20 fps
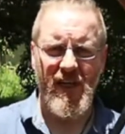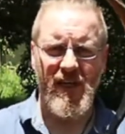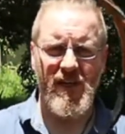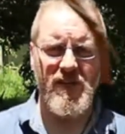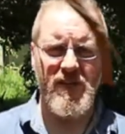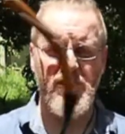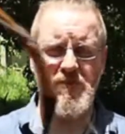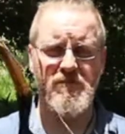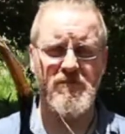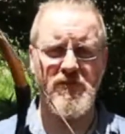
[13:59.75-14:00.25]

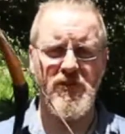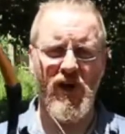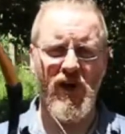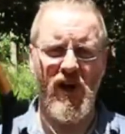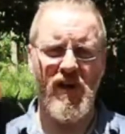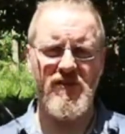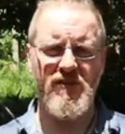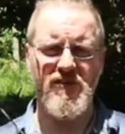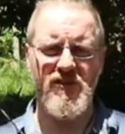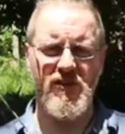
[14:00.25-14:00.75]
there's a
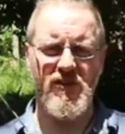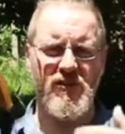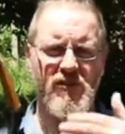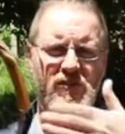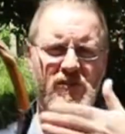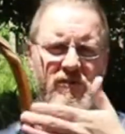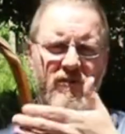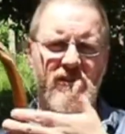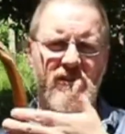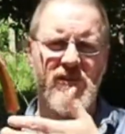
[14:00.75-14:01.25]
chance that
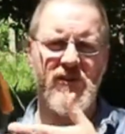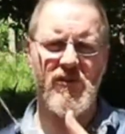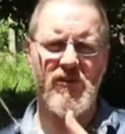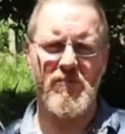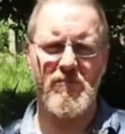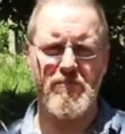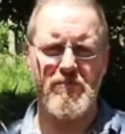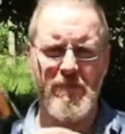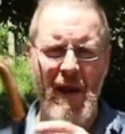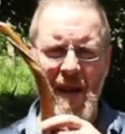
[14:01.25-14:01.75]
you'll
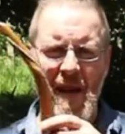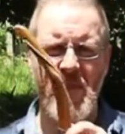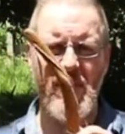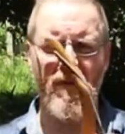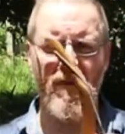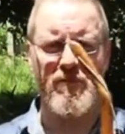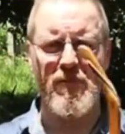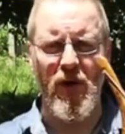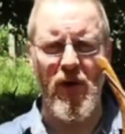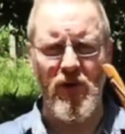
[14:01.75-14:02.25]
bend
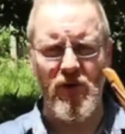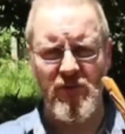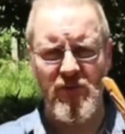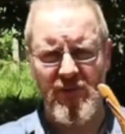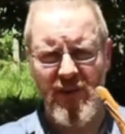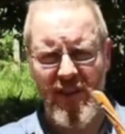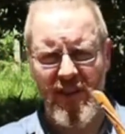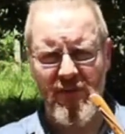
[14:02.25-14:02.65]
the bow in the